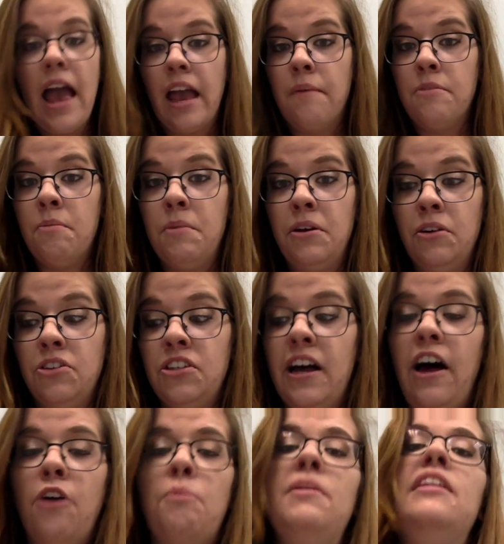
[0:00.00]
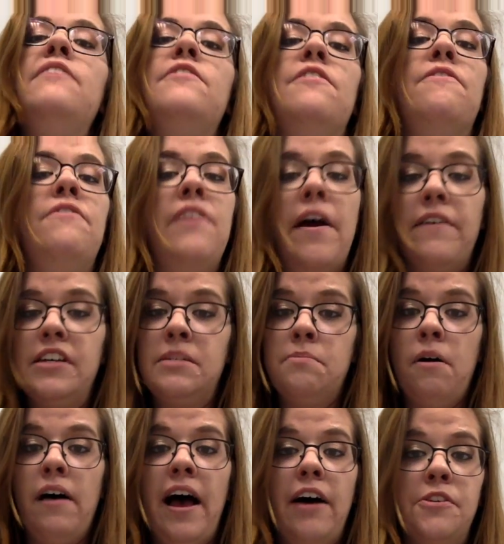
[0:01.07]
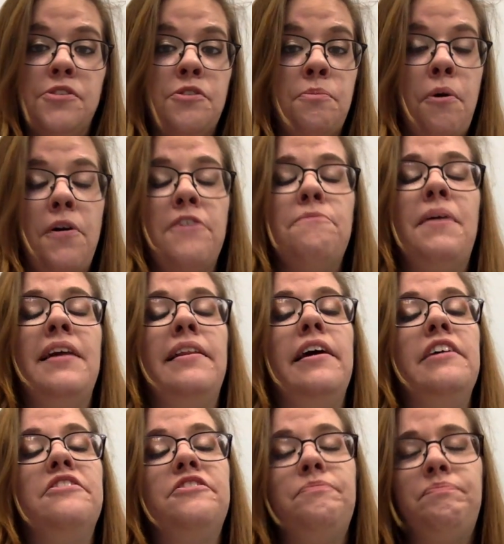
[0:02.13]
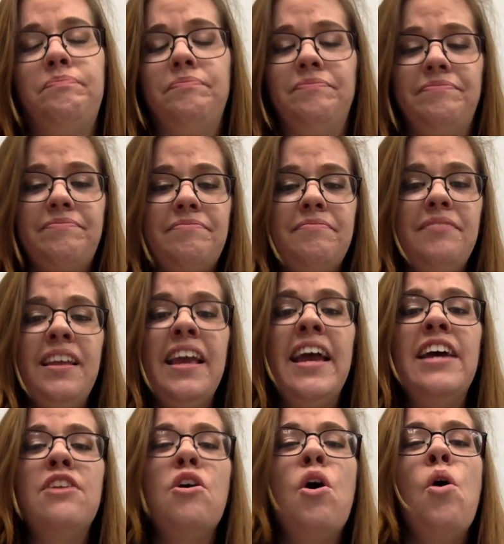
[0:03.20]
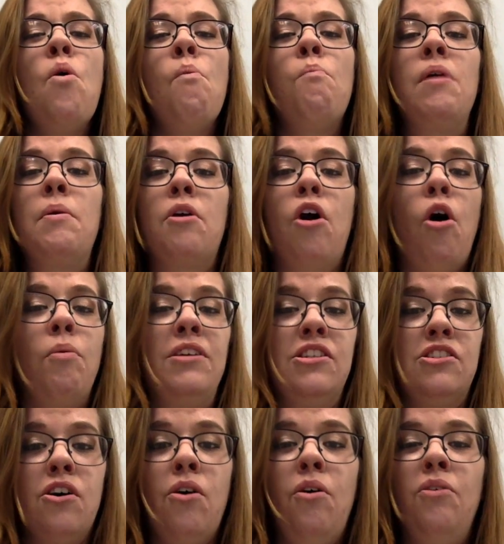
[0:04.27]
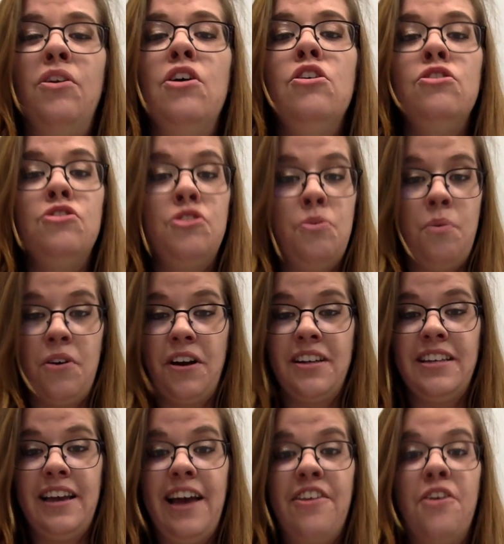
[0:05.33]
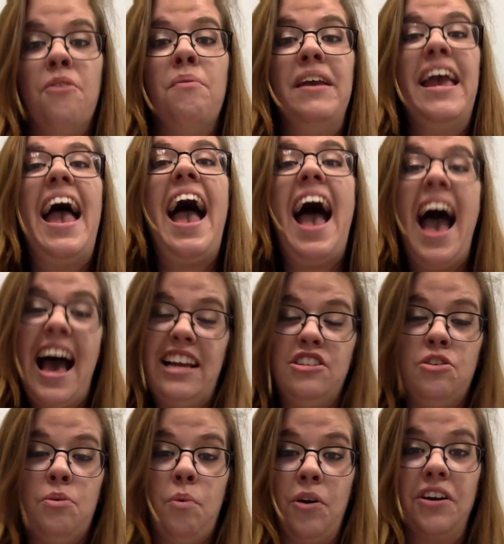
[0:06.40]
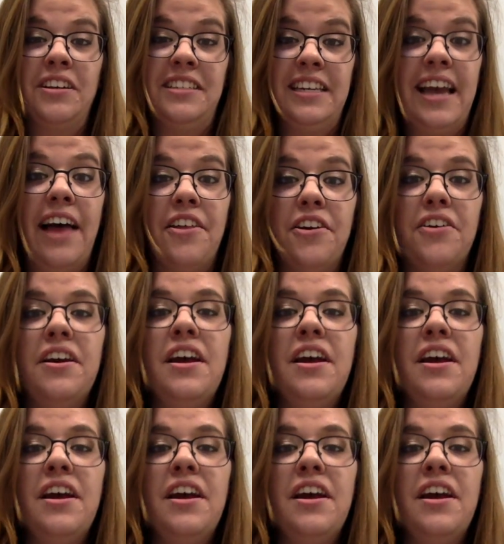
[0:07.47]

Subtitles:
am the middle child. We lived in a very small house for part of my life. And we were always told to work together. We had to work together.